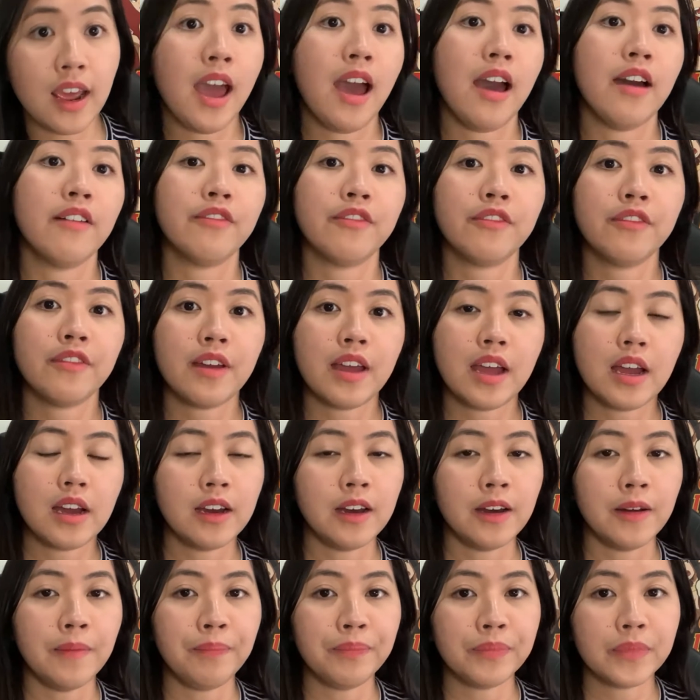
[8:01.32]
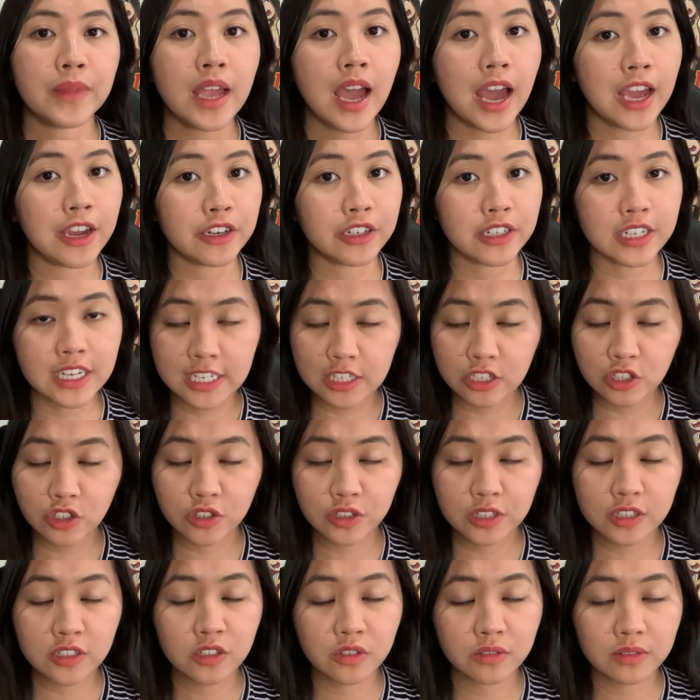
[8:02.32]
have higher
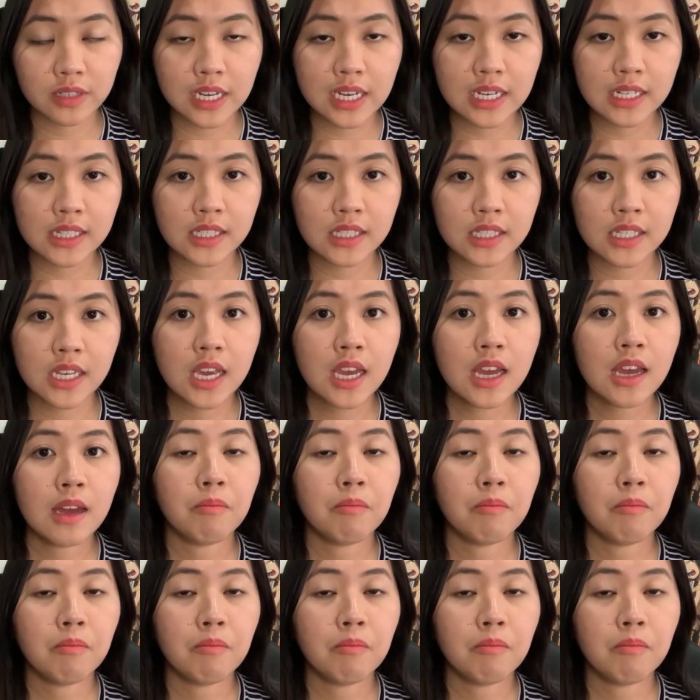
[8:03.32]
interest rates.